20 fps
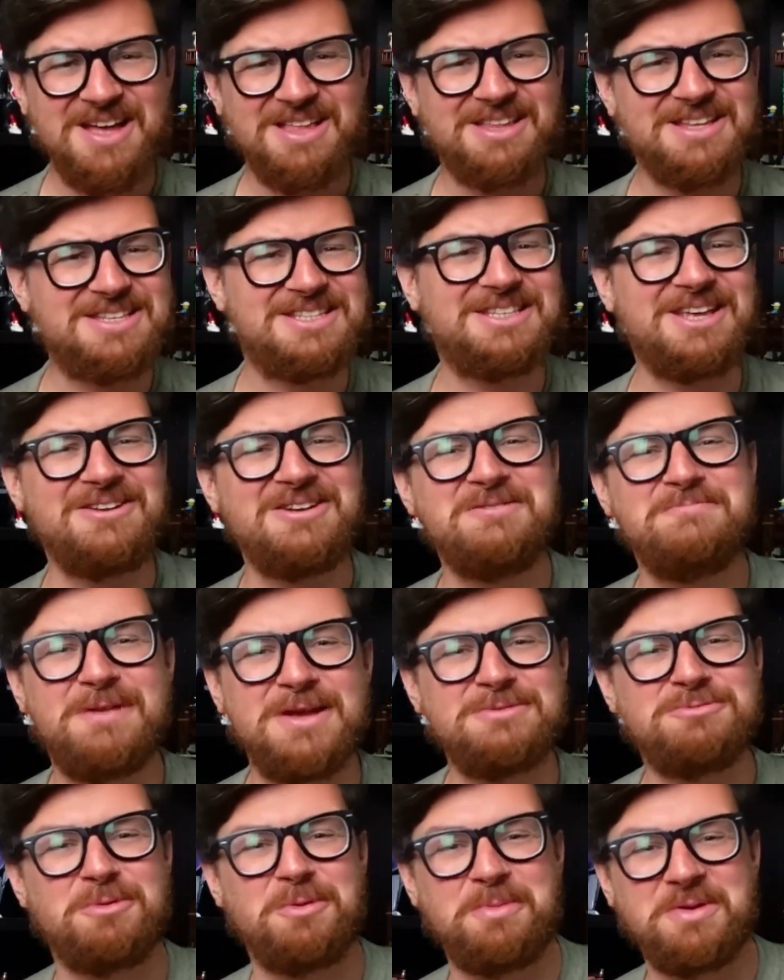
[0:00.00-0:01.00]
This is the only
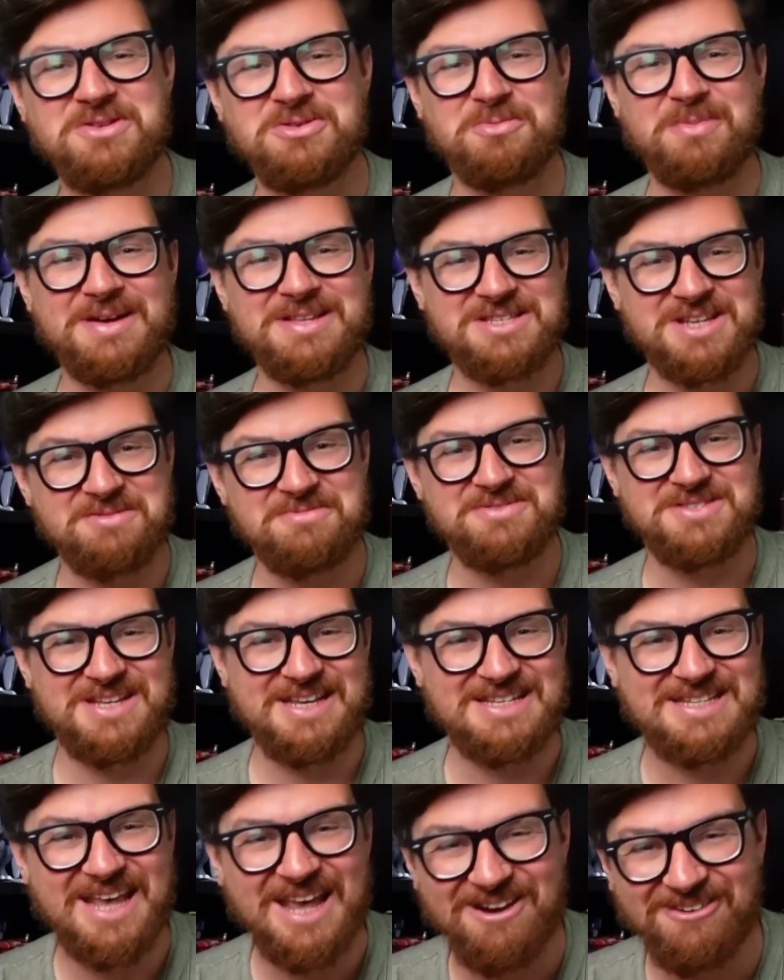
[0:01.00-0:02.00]
place where we talk about double
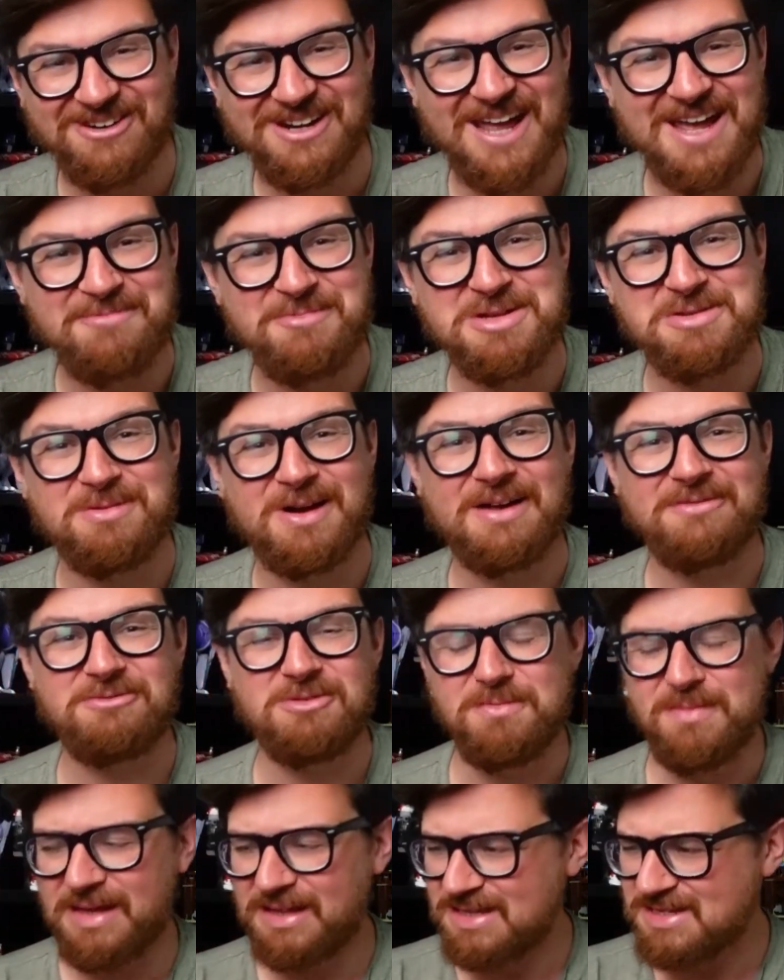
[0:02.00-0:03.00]
D's here on Name It, so I have
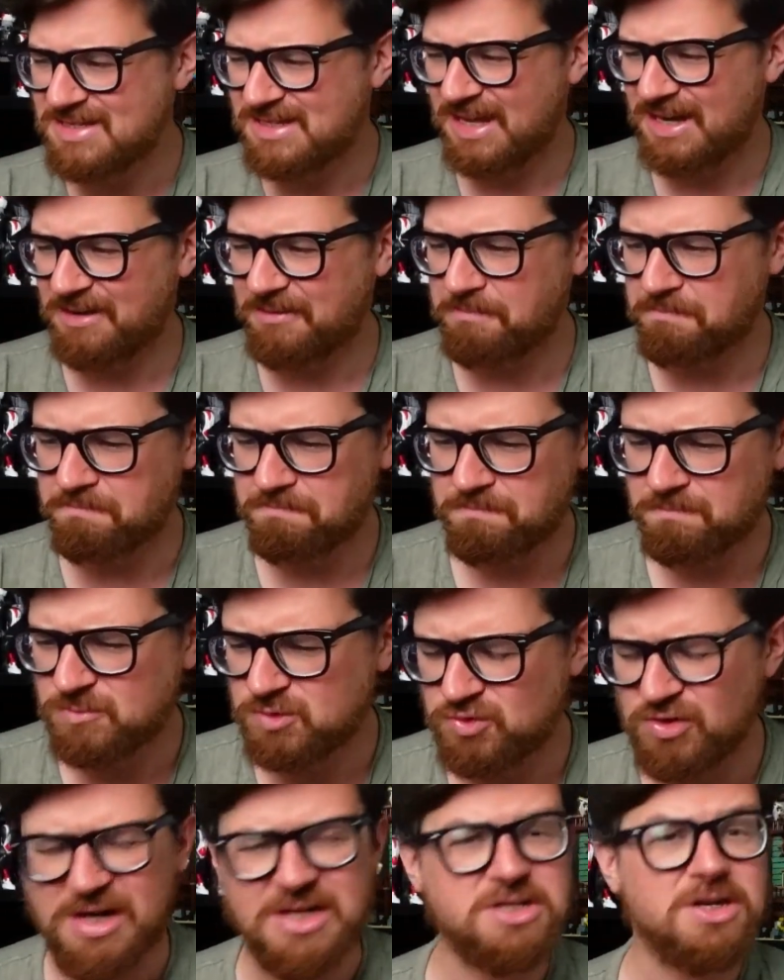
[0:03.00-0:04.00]
to admit, this is getting
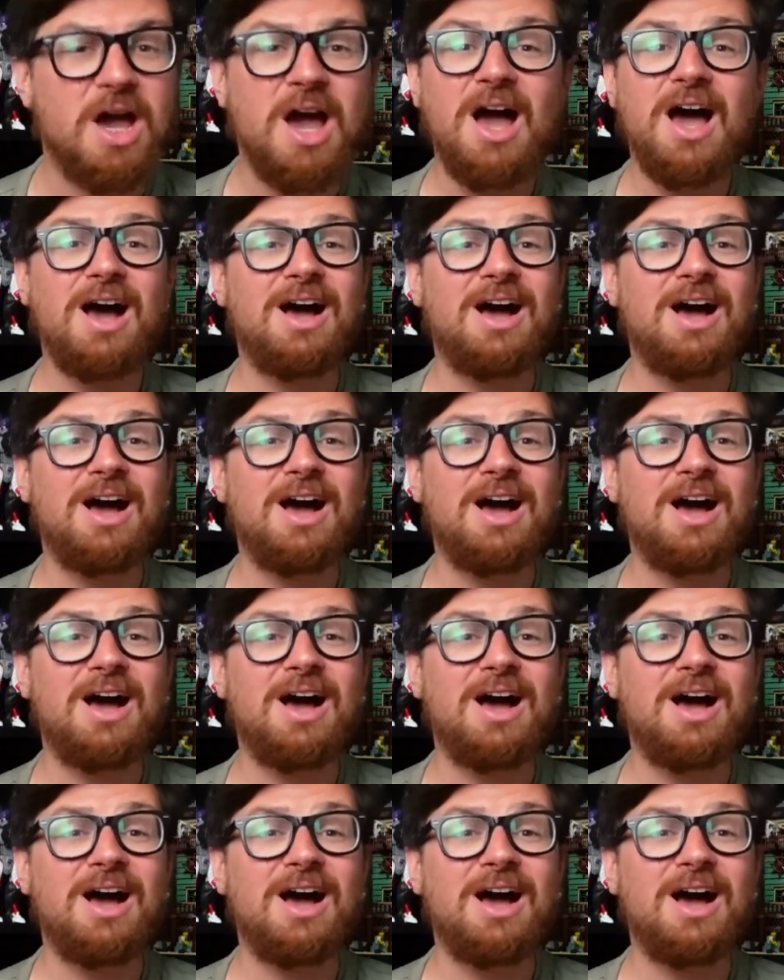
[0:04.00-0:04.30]
strange.